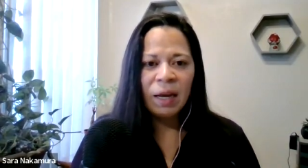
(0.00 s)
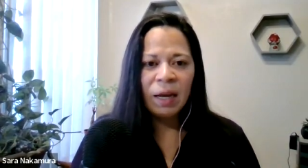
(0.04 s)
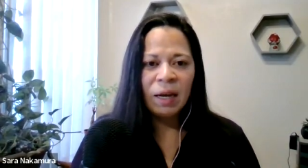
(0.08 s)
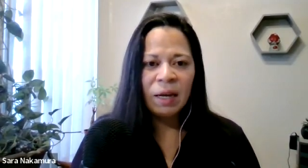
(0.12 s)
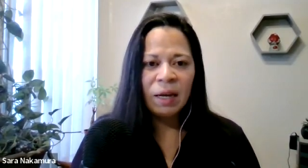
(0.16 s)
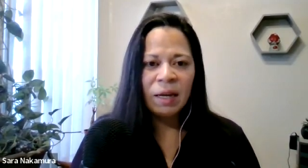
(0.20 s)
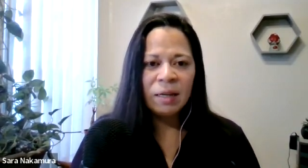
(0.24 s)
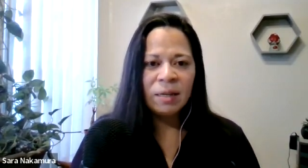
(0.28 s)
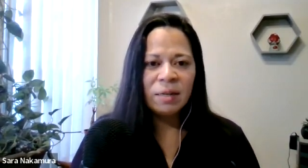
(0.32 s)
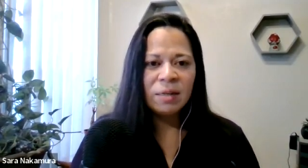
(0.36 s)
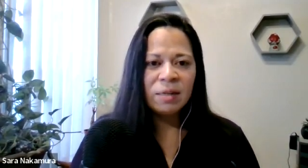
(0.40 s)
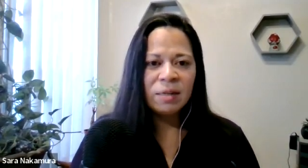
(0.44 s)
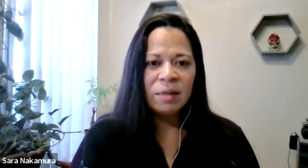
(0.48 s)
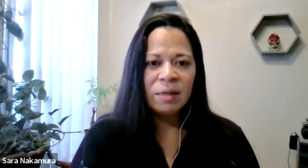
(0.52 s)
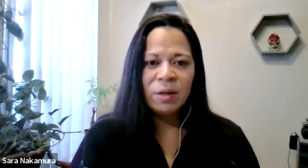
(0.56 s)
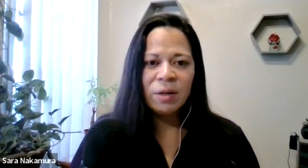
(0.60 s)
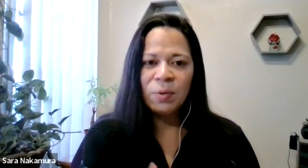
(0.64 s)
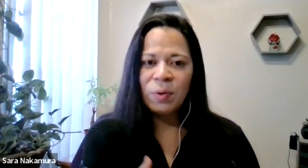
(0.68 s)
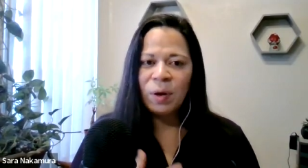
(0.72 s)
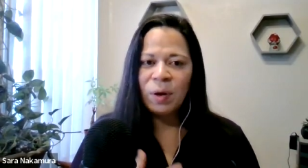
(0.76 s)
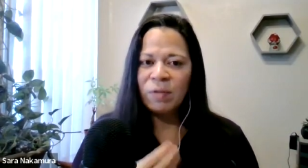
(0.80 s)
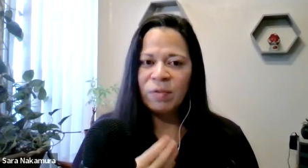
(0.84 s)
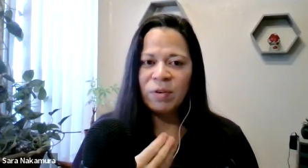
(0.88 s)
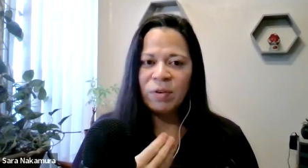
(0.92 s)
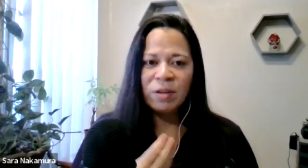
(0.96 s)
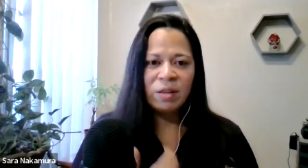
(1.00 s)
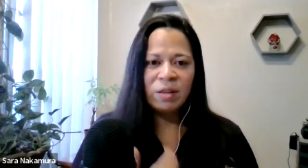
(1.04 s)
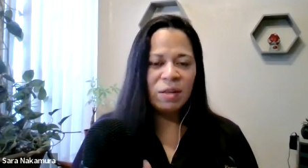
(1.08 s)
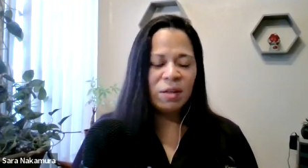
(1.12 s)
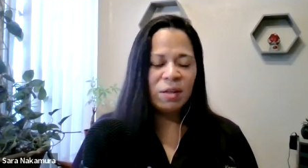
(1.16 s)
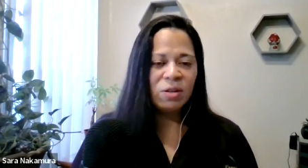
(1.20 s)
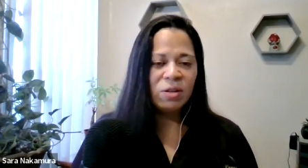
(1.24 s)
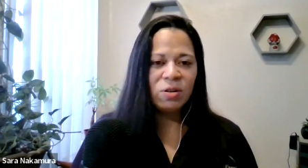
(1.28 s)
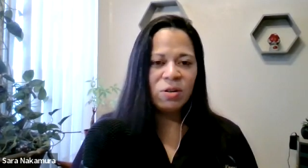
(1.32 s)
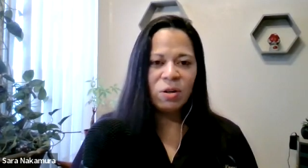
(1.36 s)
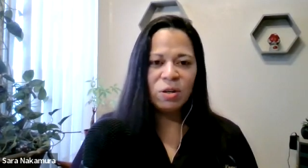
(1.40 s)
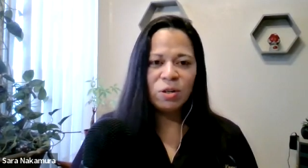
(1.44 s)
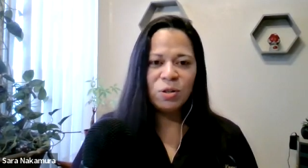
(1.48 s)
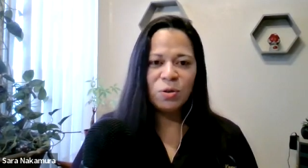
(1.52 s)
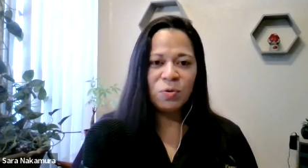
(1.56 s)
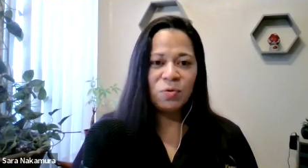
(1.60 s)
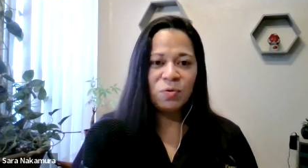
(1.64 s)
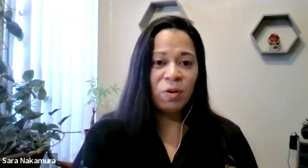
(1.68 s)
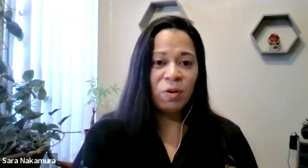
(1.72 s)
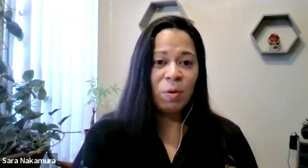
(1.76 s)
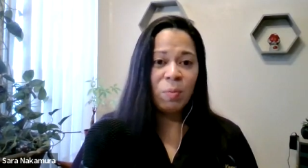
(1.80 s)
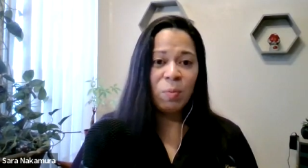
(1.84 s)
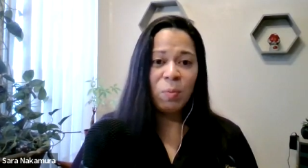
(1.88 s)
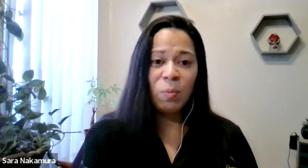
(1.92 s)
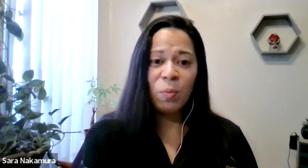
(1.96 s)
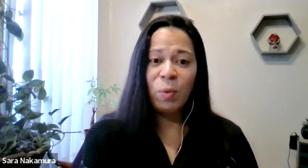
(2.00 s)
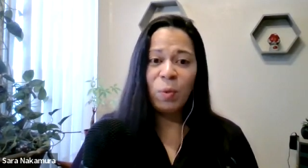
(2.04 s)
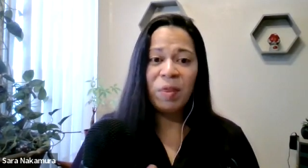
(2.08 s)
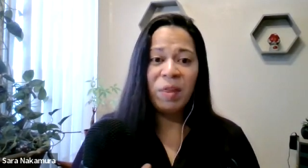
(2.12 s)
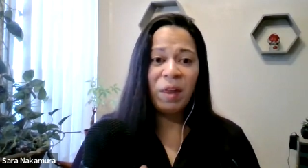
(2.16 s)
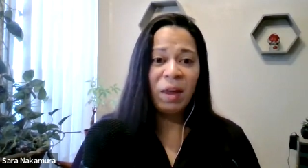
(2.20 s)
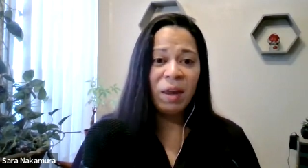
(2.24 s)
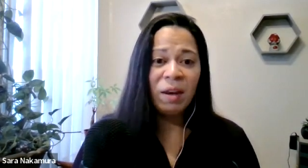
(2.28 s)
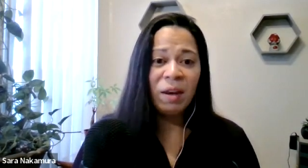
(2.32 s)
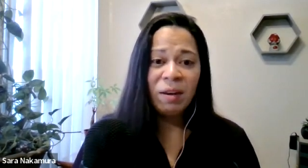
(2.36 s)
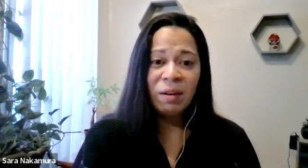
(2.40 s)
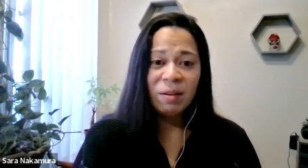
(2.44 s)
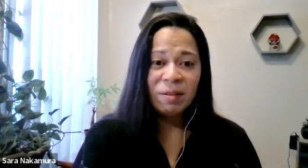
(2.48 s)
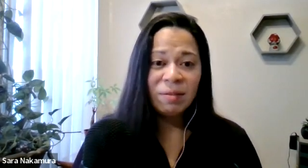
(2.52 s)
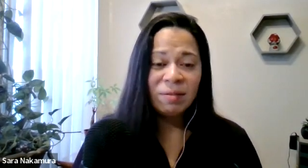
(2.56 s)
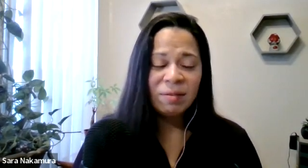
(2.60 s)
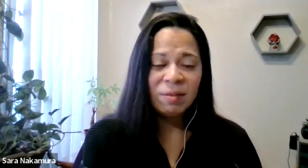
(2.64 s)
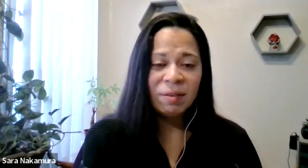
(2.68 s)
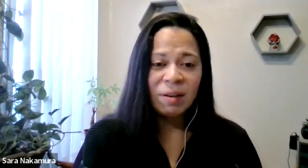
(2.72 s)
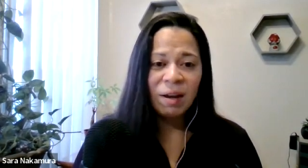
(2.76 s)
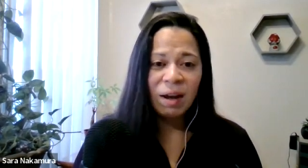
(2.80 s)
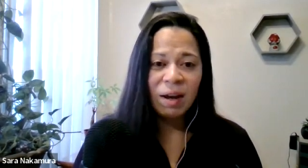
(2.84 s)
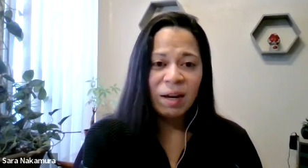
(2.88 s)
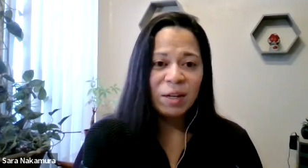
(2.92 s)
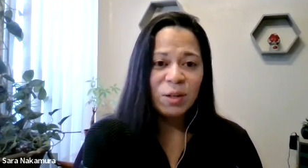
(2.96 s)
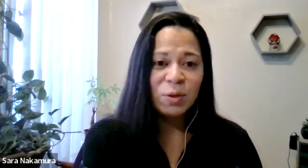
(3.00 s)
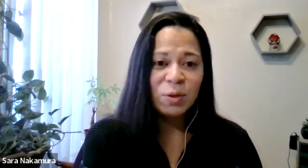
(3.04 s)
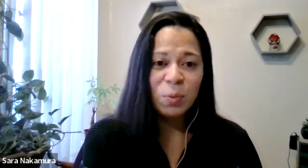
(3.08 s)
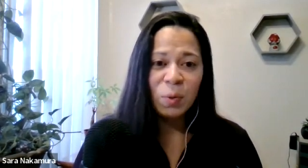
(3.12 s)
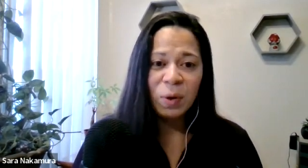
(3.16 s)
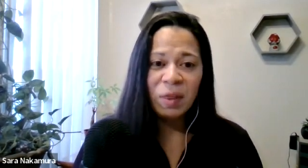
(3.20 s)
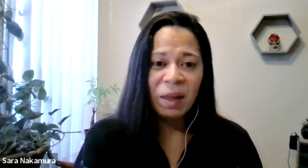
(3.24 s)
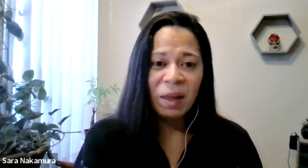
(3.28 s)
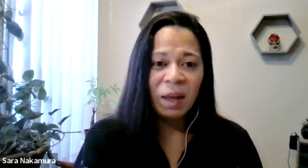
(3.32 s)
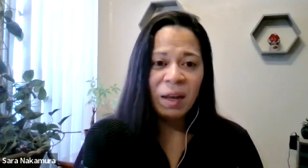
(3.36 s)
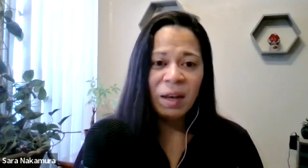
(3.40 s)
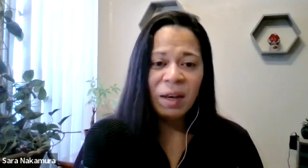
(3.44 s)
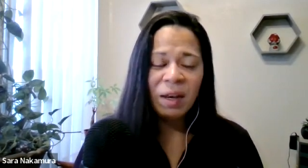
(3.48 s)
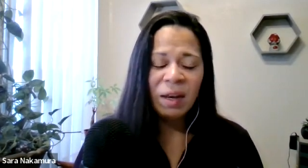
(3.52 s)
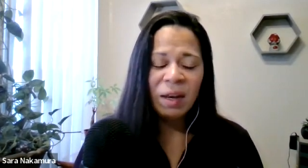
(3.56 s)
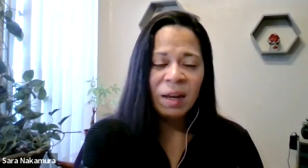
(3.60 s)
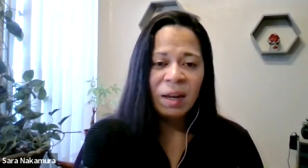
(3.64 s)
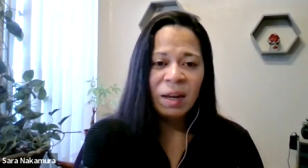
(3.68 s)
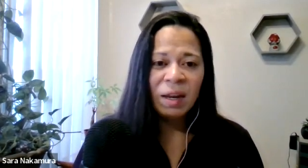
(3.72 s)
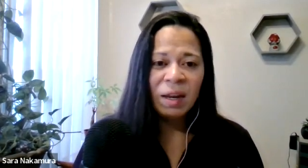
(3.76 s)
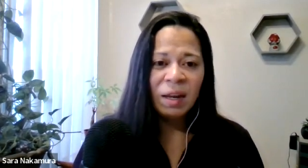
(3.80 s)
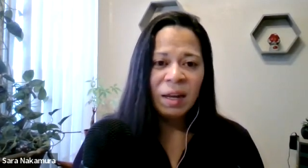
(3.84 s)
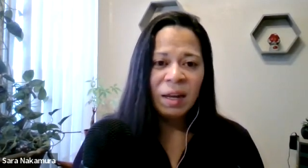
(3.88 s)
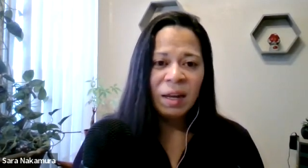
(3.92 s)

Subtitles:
And, everything starts from within. The eye is within,